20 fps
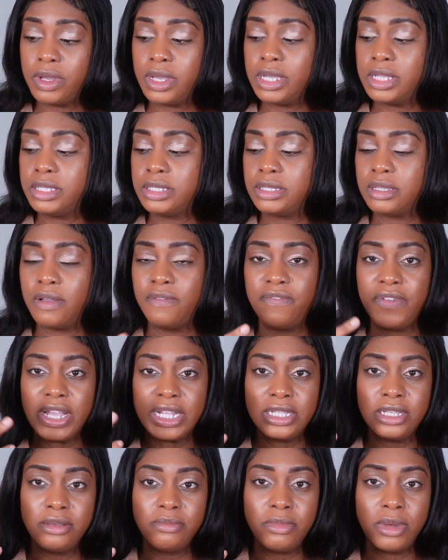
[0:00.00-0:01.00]
it's
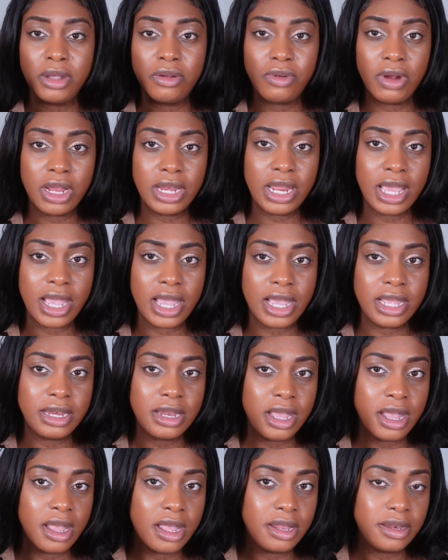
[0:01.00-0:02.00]
affecting my right hand,
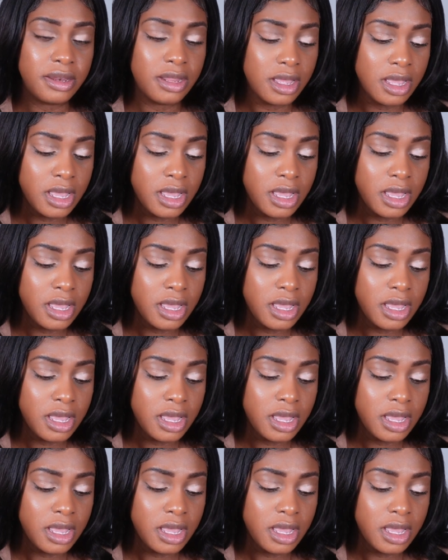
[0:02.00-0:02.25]
and